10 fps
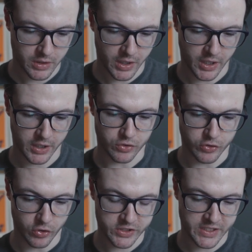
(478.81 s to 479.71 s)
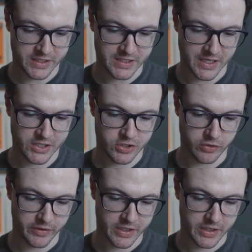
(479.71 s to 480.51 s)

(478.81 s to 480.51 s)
your noise cancellation, your